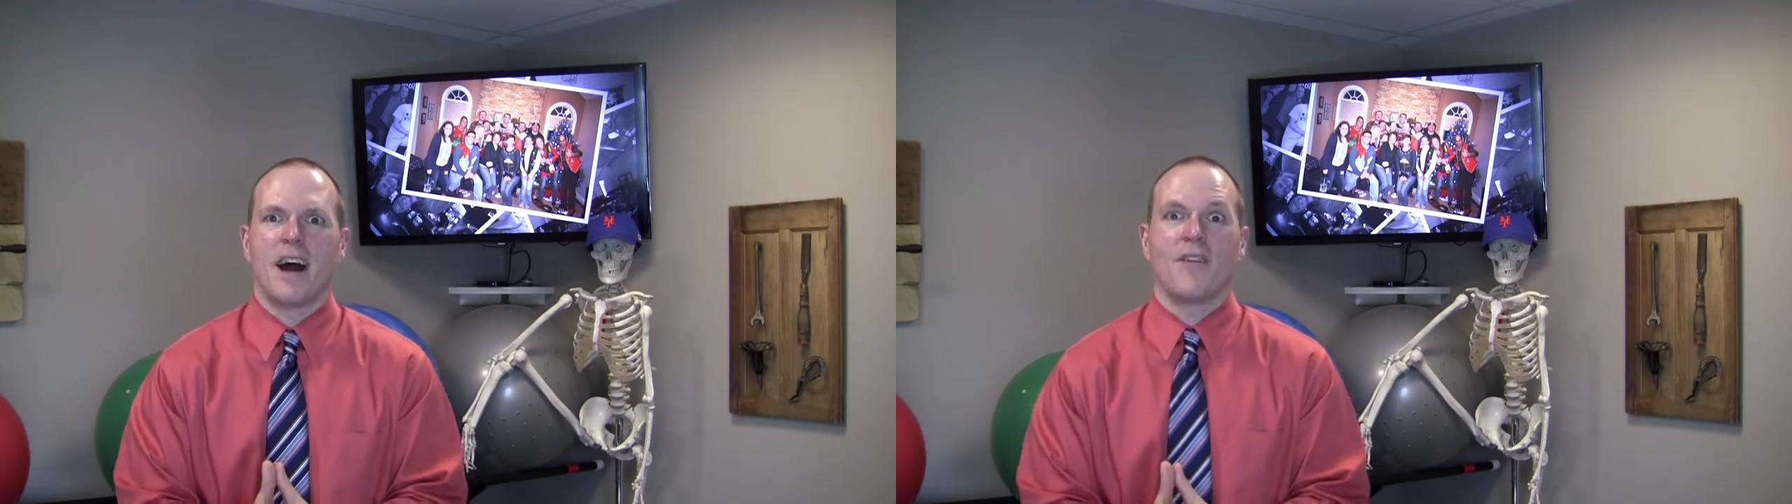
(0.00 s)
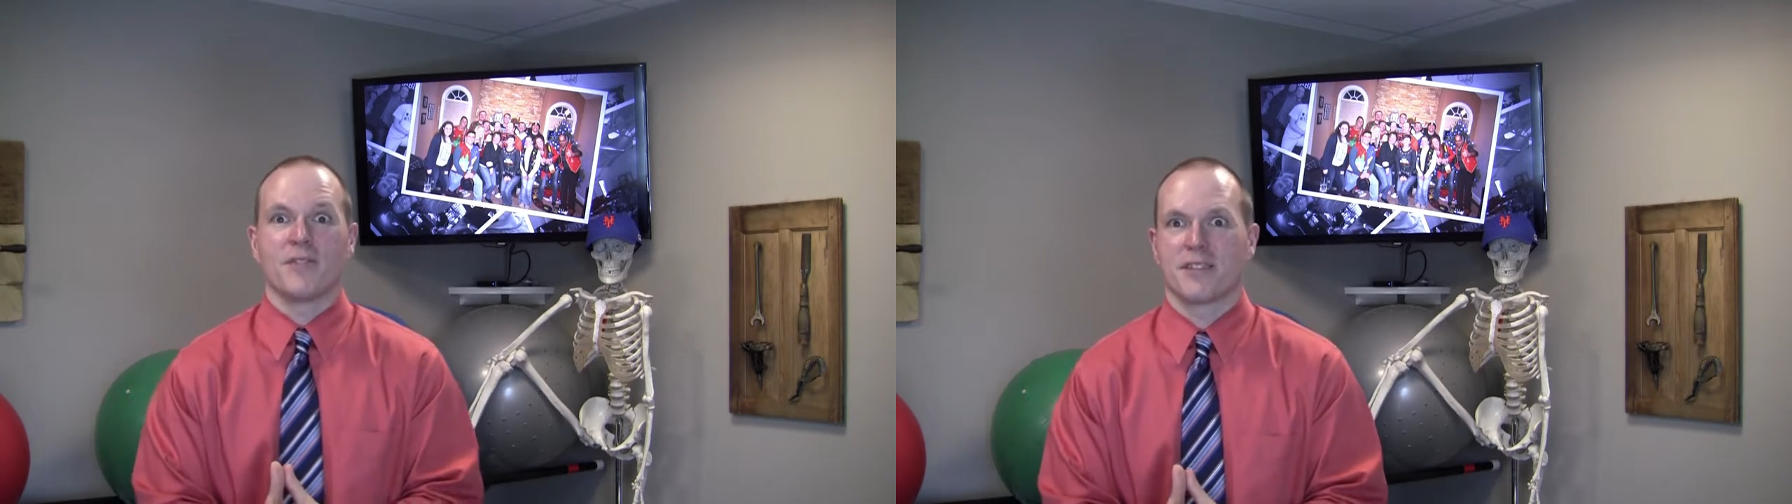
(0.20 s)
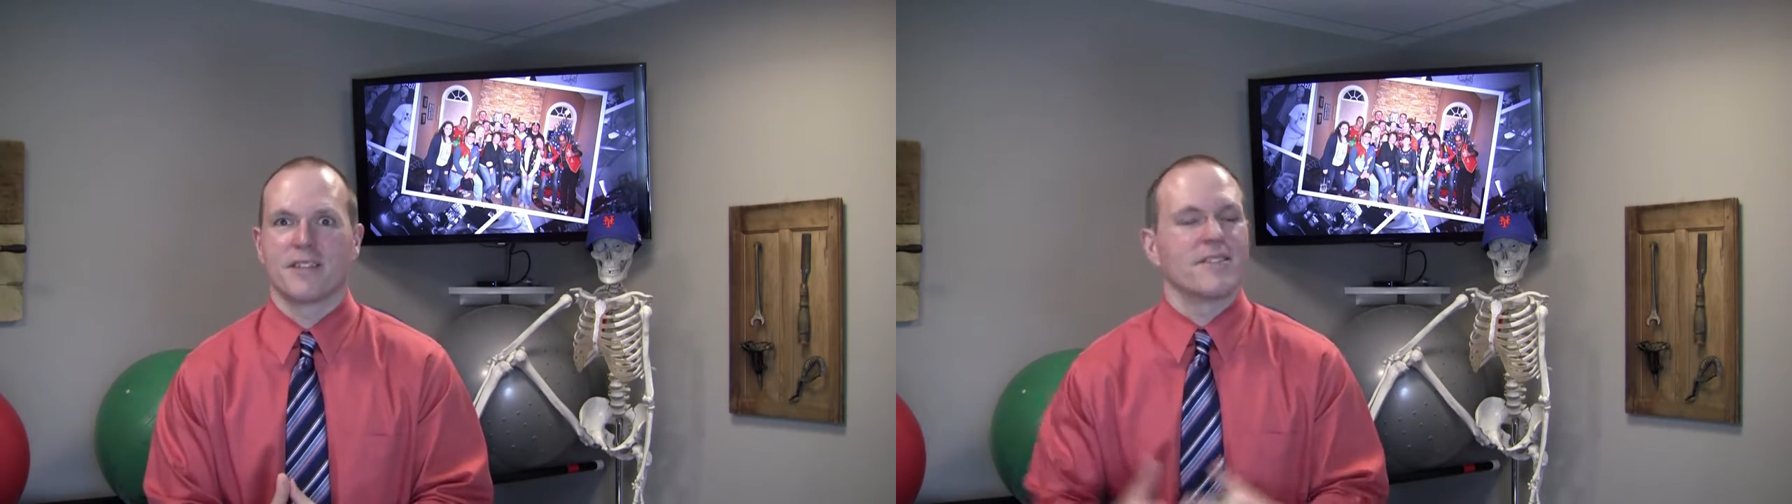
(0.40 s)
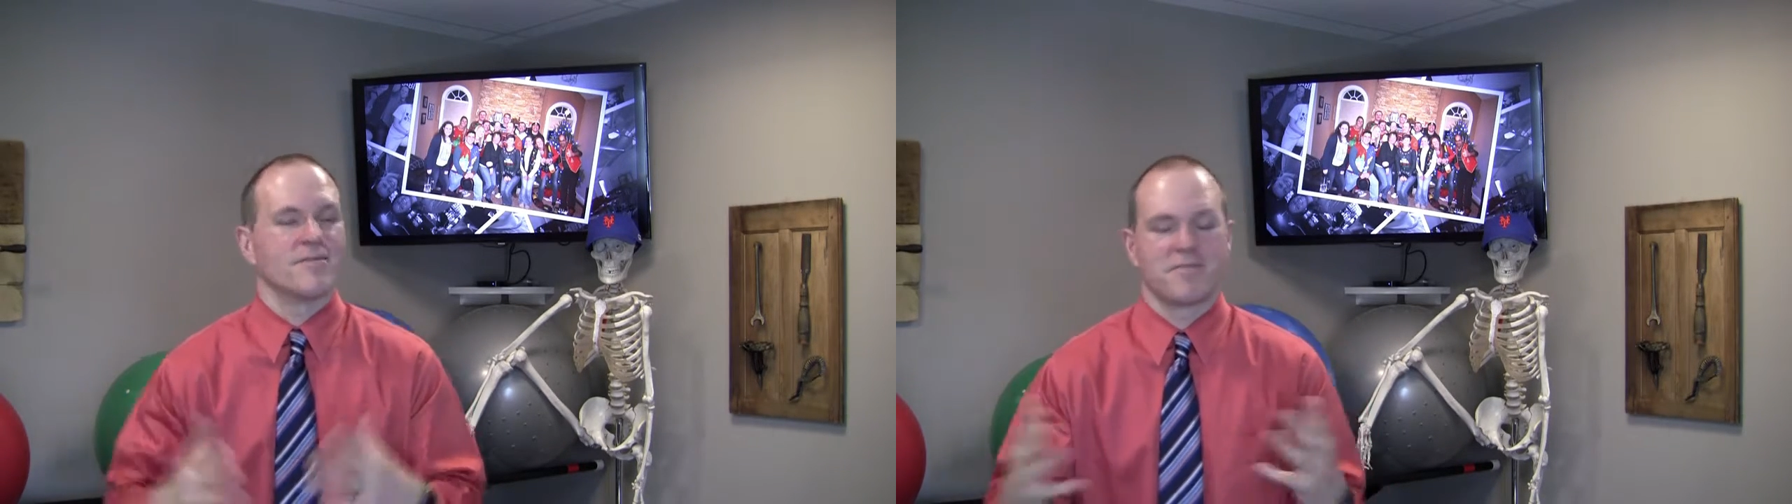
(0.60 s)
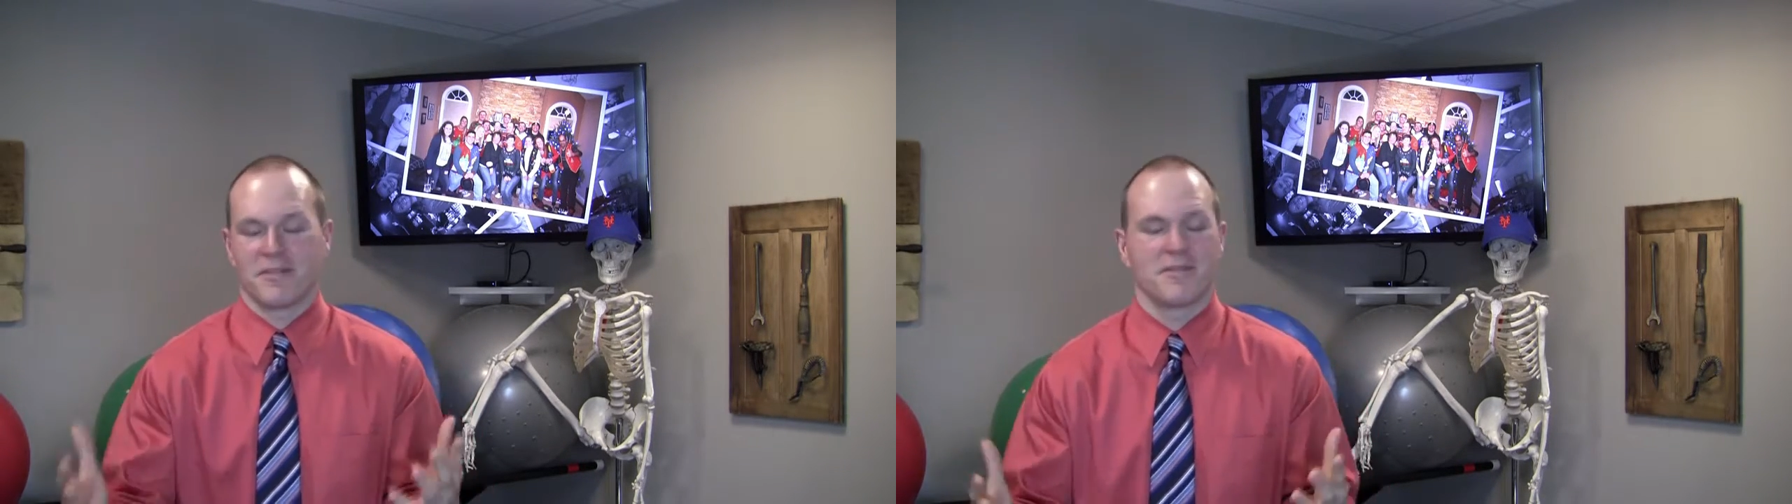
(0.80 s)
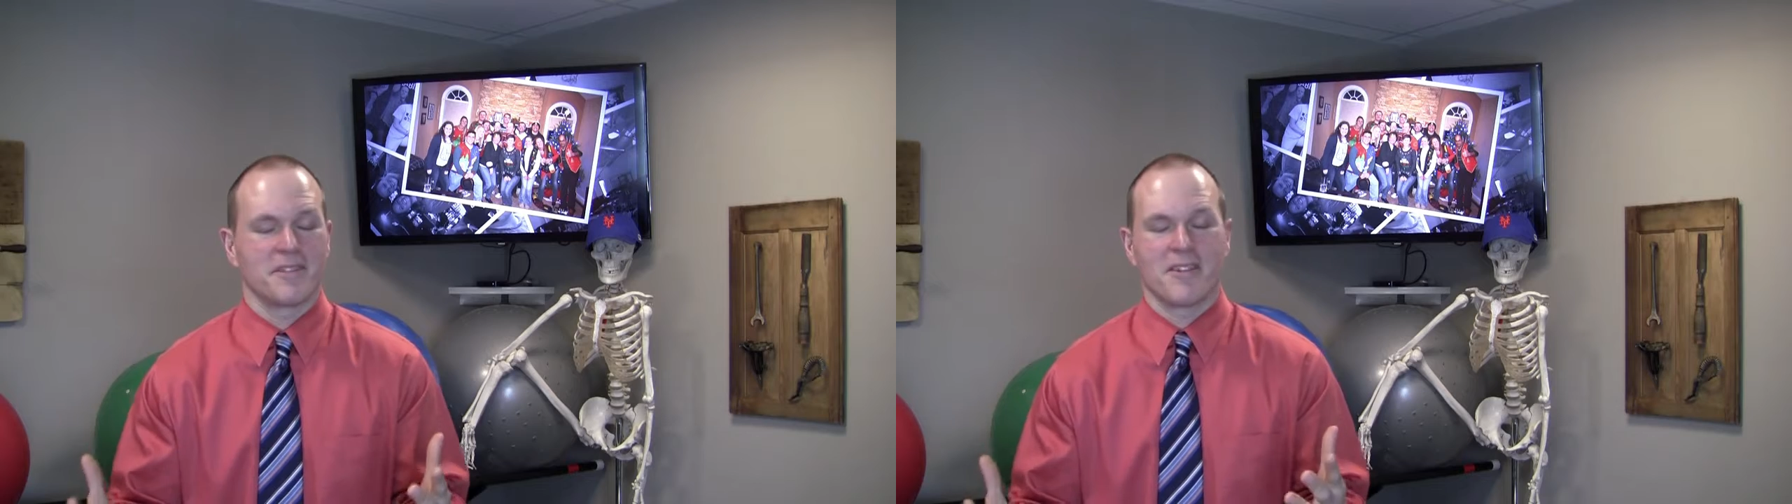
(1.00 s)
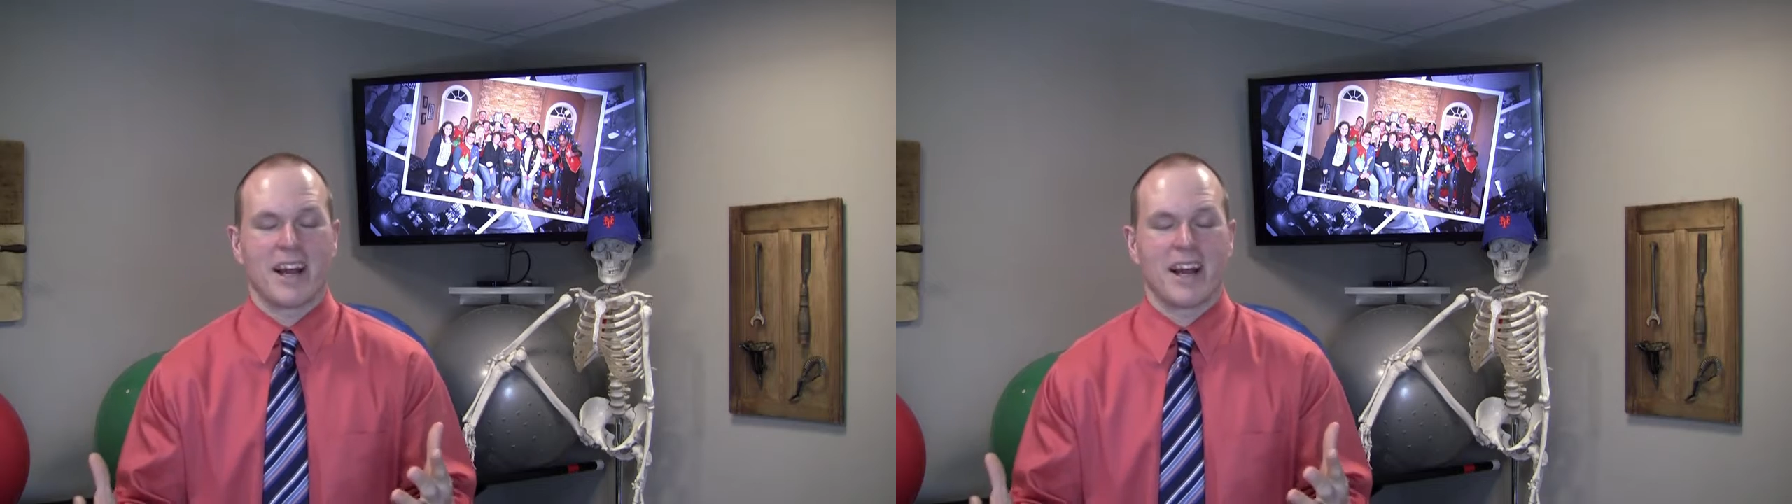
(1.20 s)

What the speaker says: Obviously, they're